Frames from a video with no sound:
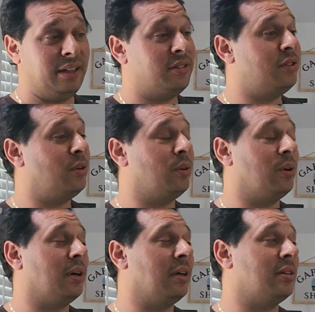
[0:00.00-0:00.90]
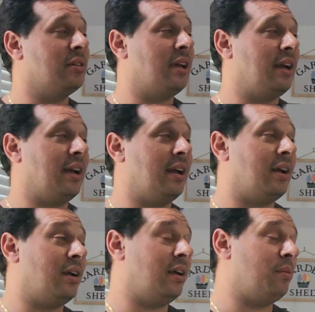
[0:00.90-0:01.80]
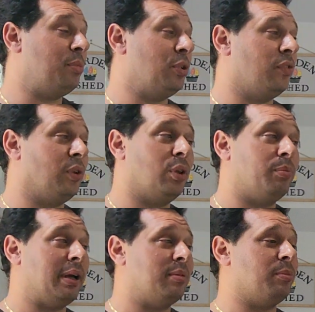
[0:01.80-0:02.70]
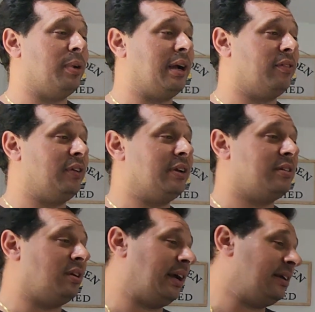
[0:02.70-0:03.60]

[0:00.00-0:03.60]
stores, a beautiful old bed and breakfast, ice